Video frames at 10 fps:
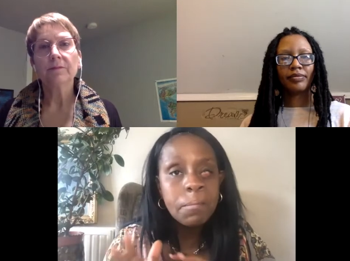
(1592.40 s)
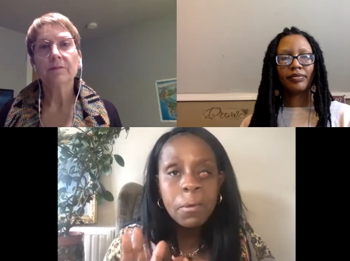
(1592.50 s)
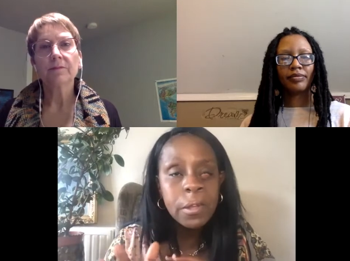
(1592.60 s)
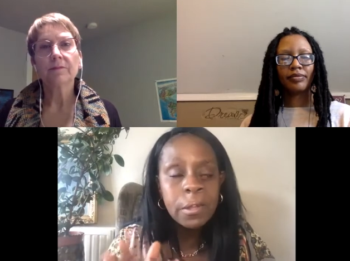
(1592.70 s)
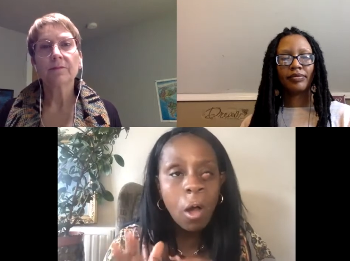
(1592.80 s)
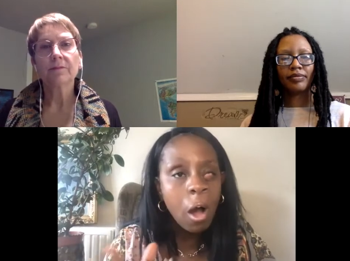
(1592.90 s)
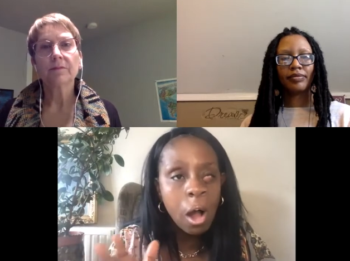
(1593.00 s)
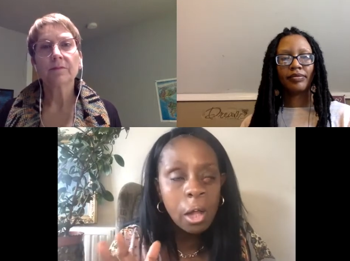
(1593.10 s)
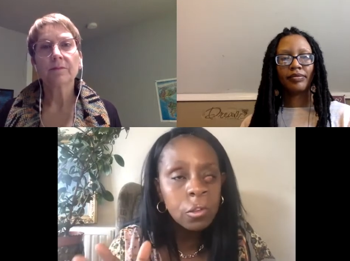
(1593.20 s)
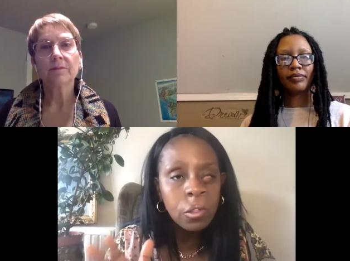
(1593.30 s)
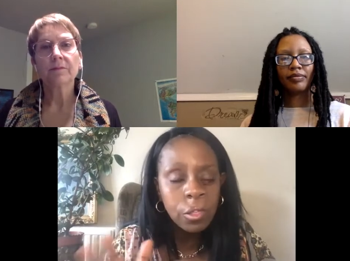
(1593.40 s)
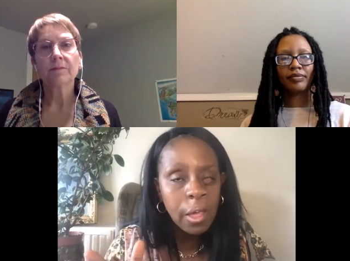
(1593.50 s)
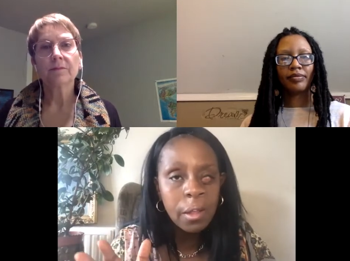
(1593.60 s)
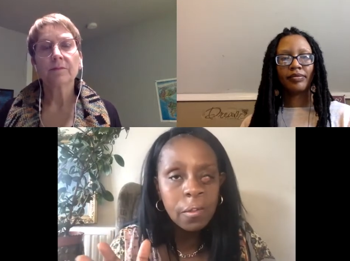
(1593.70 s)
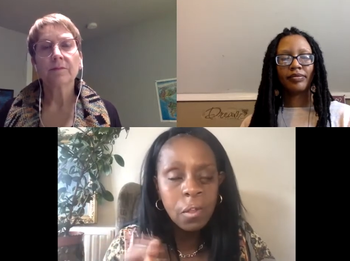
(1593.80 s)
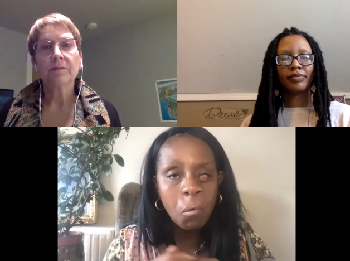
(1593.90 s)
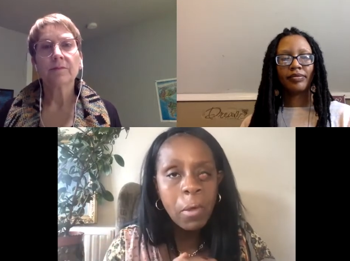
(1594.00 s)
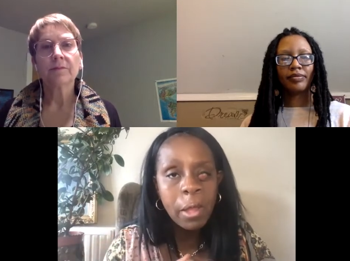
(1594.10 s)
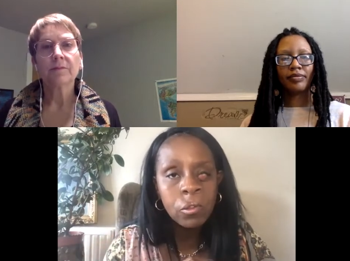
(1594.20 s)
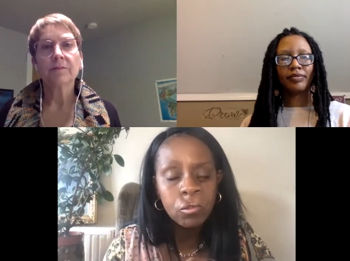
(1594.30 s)
Speaker 1: of these hard things that
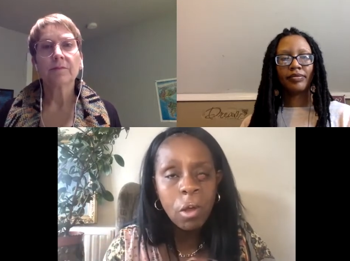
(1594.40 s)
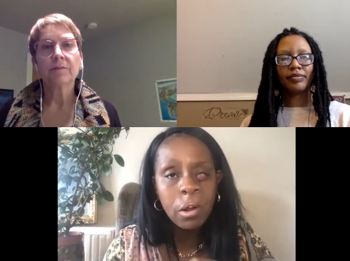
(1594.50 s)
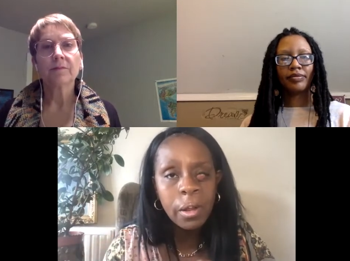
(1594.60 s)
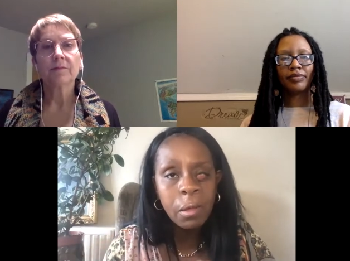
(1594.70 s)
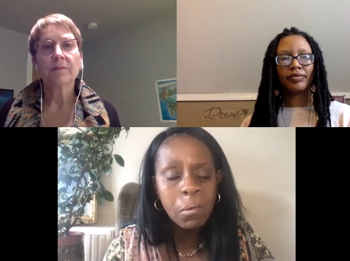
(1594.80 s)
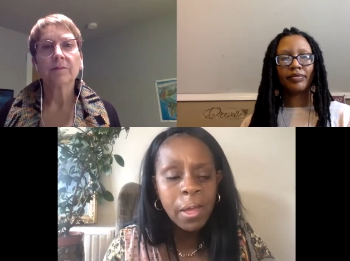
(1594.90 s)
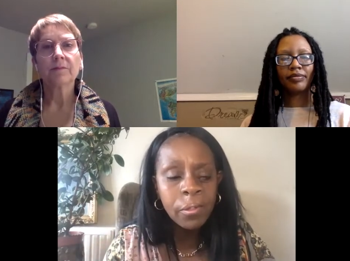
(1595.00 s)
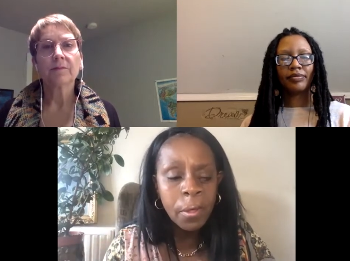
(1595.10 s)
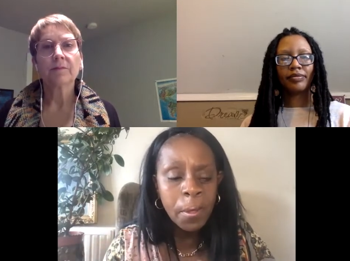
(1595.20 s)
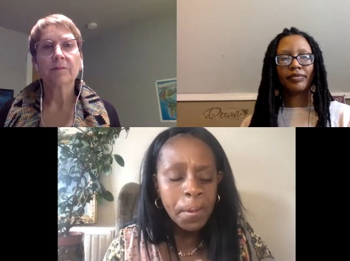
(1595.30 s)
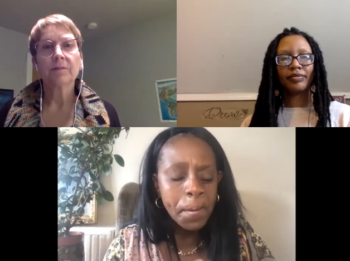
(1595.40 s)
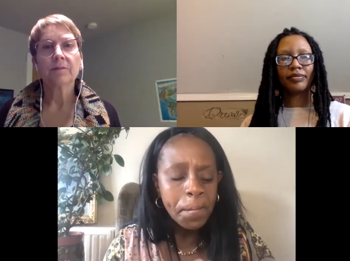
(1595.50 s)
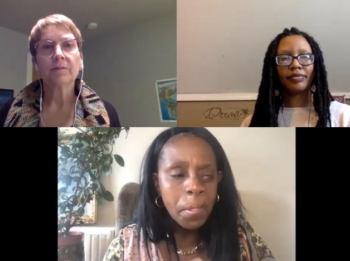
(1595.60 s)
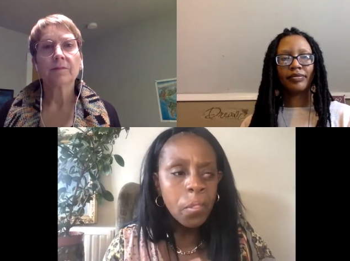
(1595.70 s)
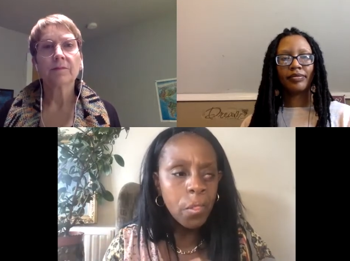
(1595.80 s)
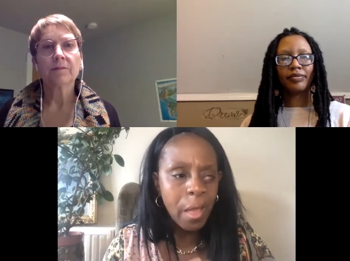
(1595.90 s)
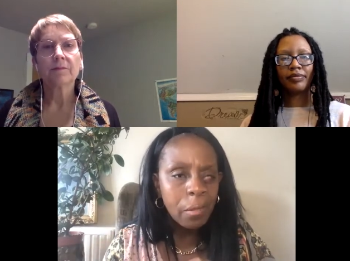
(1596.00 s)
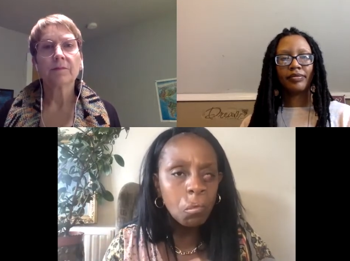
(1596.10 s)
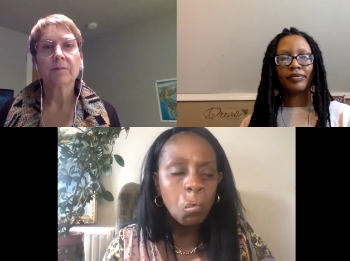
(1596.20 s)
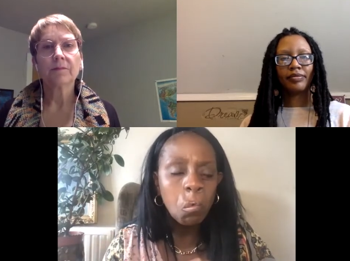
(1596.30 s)
we're struggling with,
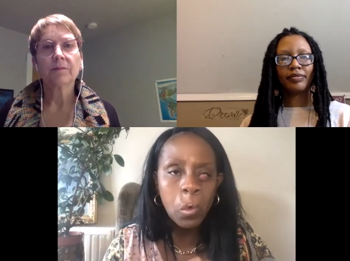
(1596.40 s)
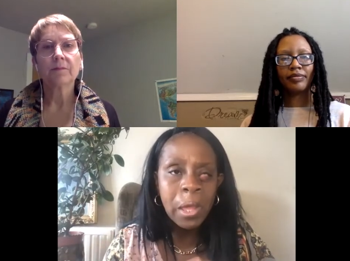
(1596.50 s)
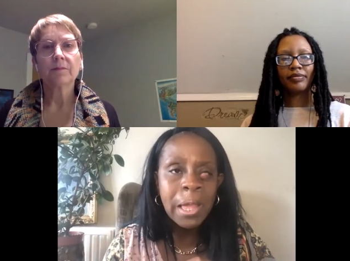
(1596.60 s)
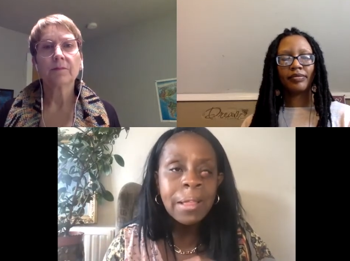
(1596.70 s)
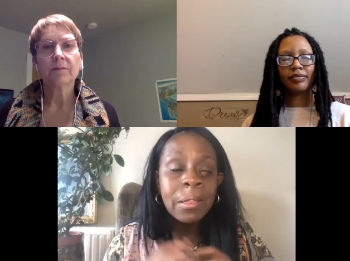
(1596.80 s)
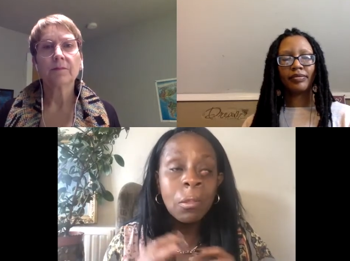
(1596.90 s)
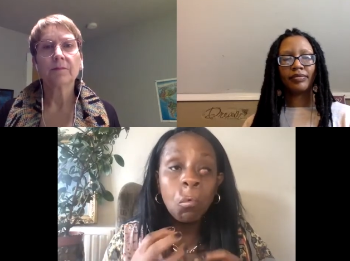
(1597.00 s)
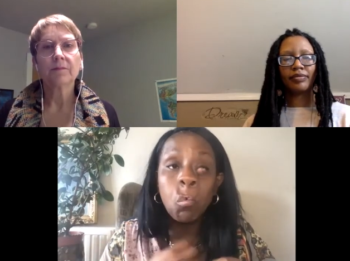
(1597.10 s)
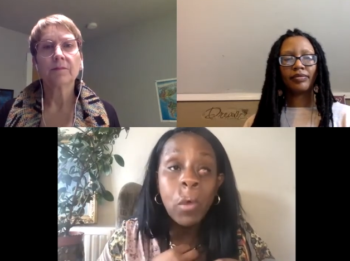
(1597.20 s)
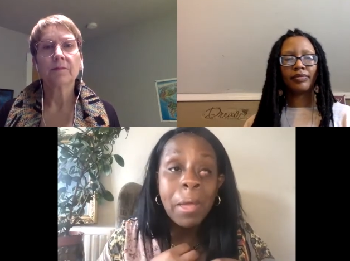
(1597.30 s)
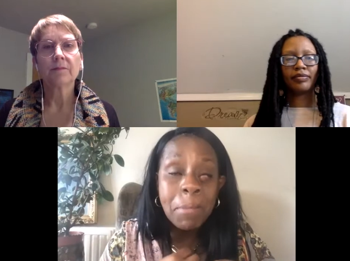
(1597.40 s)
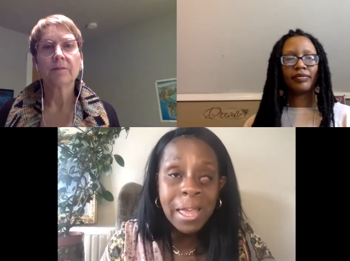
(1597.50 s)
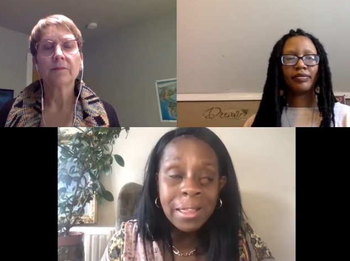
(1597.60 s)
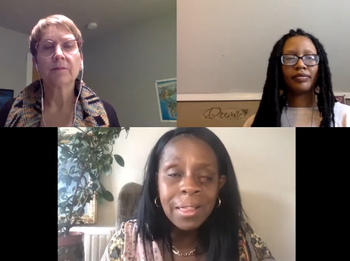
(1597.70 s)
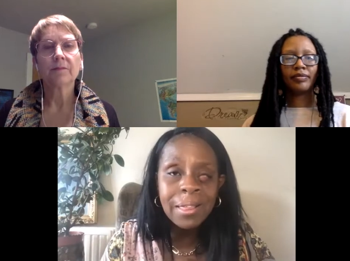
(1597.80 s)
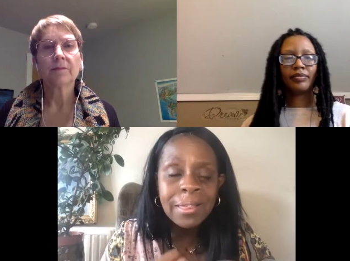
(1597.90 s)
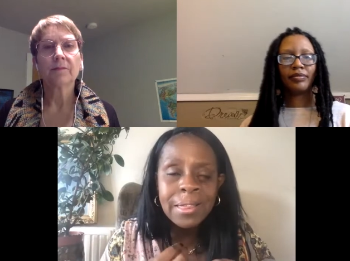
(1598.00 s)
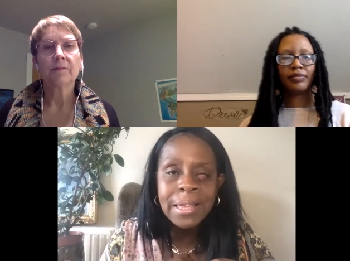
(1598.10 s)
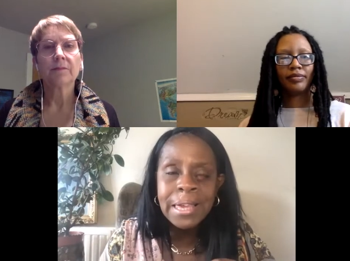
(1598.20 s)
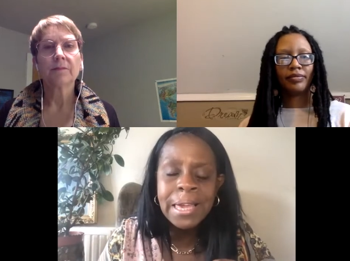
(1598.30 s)
then we women
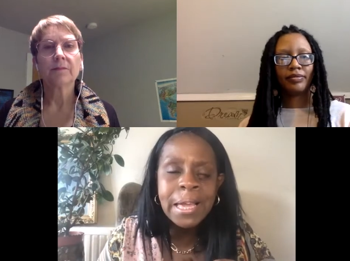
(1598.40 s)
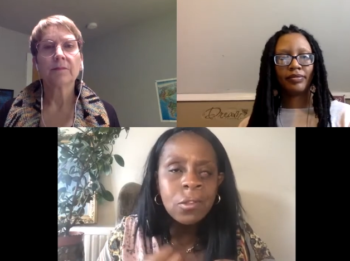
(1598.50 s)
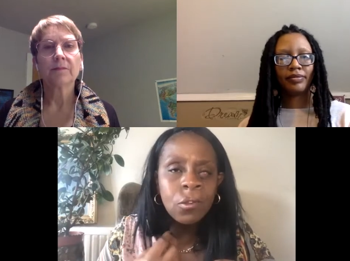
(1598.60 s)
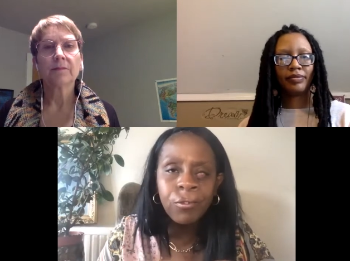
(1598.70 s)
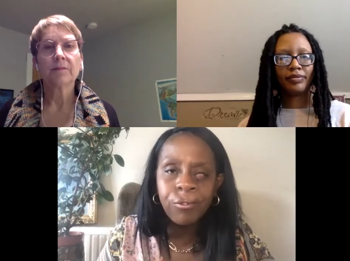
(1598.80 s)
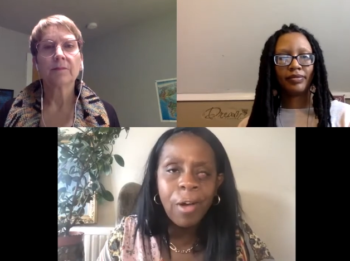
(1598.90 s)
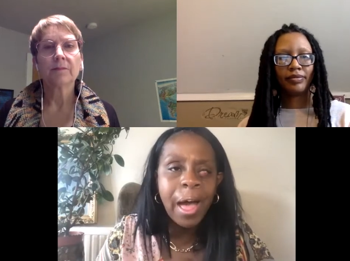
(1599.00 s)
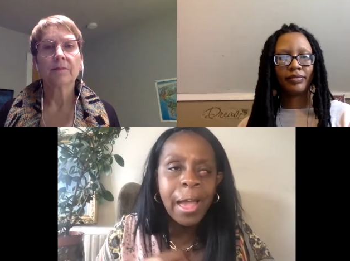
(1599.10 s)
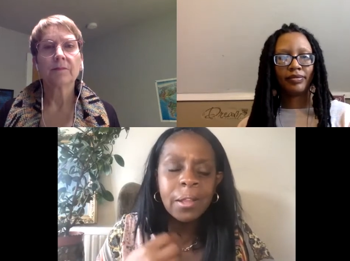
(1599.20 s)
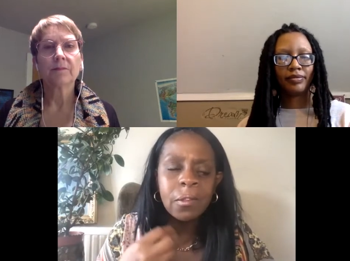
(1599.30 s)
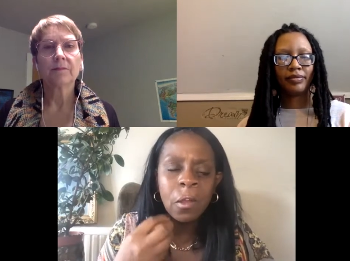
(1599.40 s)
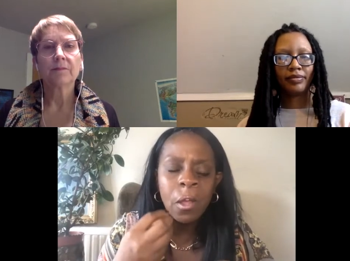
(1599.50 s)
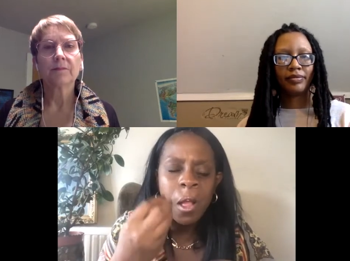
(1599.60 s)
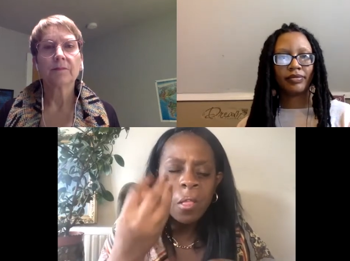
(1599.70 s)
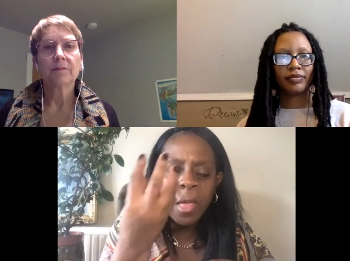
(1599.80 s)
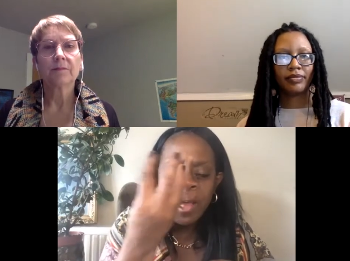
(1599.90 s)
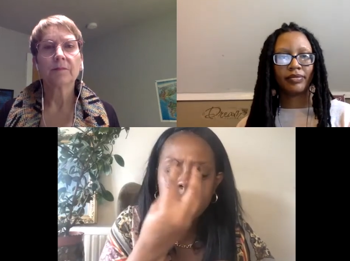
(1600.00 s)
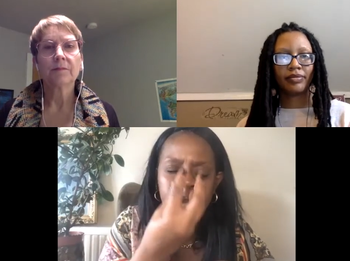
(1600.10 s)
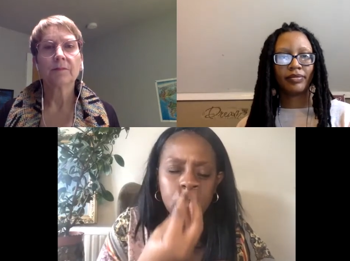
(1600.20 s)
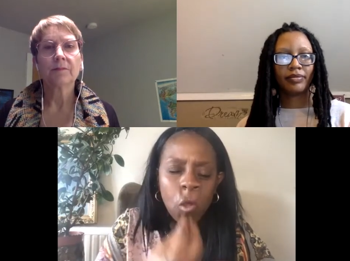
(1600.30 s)
need to find their
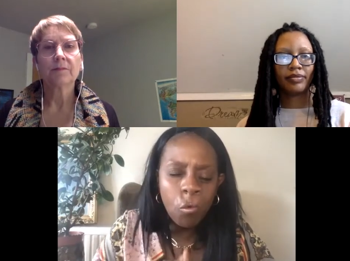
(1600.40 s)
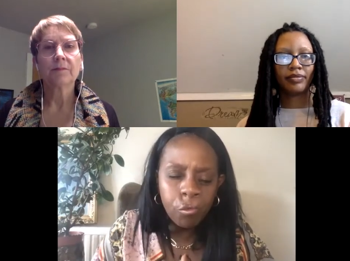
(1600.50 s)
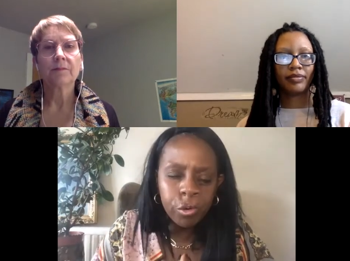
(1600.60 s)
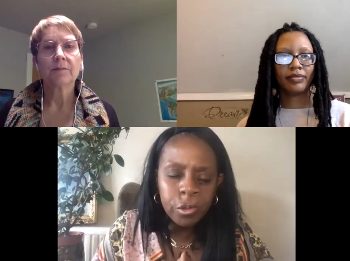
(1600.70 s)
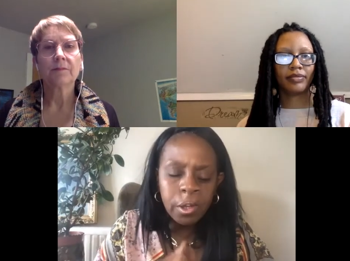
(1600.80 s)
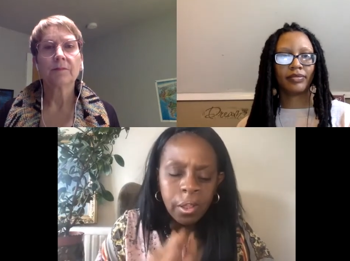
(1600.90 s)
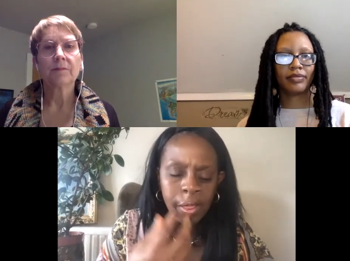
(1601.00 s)
sovereignty